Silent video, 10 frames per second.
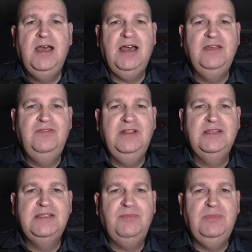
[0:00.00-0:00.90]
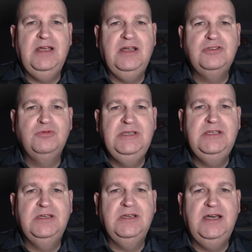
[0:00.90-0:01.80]
I filled up last
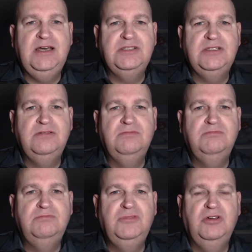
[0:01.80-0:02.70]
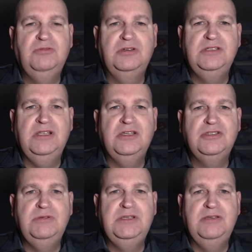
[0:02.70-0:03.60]
week at, no, it wasn't
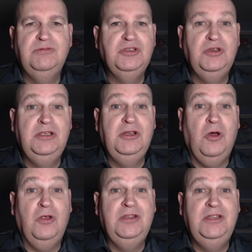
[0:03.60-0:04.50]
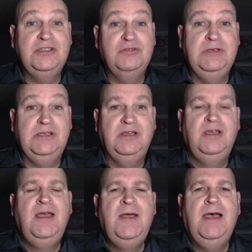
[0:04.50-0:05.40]
last week, it was earlier on this week,
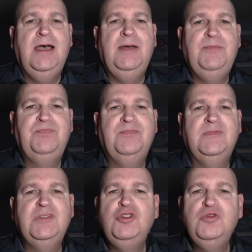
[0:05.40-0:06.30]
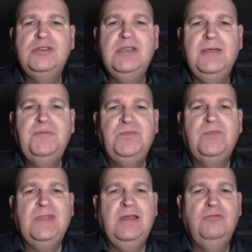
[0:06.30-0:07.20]
Tuesday,
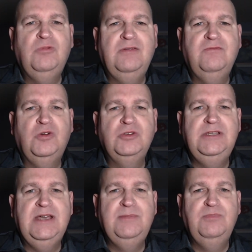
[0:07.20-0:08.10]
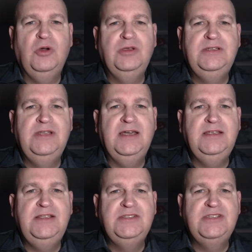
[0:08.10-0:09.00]

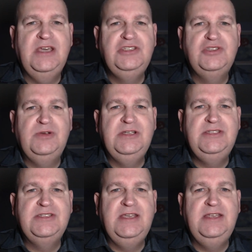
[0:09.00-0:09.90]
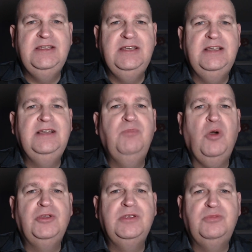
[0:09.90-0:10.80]
149.9 in Sainsbury's in
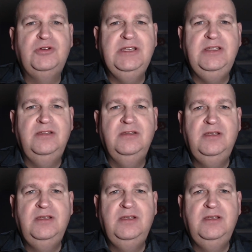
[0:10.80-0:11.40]
Pontypridd.